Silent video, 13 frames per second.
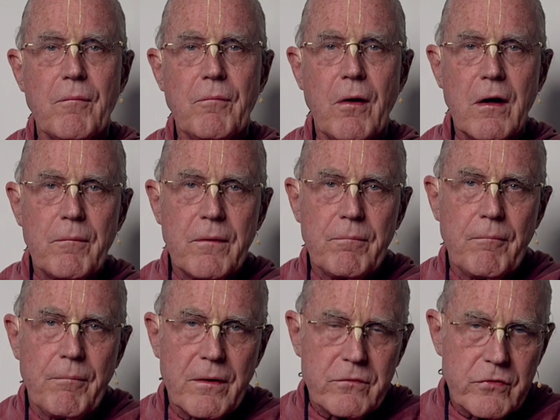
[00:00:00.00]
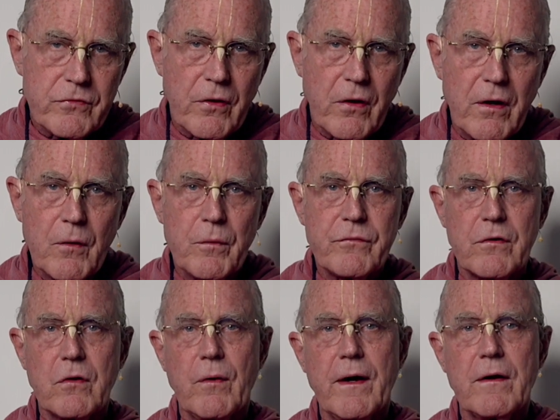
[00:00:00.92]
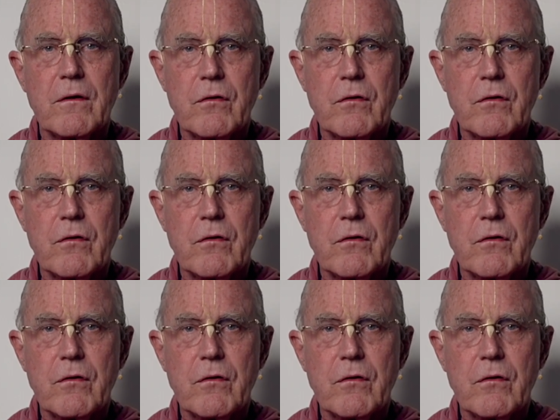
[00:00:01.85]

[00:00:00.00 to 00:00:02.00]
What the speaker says: Vallabha Bhattacharya was a great